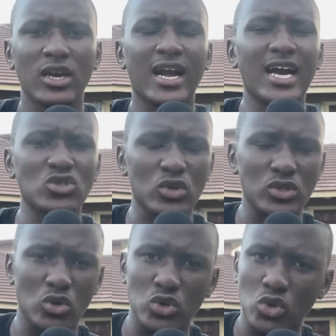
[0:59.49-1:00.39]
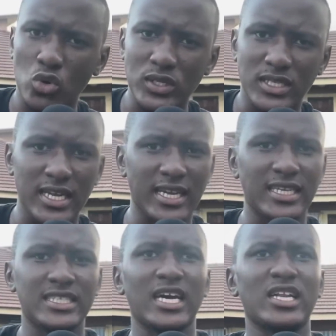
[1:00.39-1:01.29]
Castro was also always getting
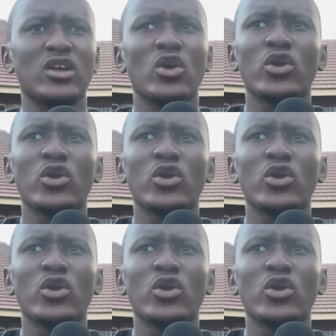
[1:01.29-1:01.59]
injured.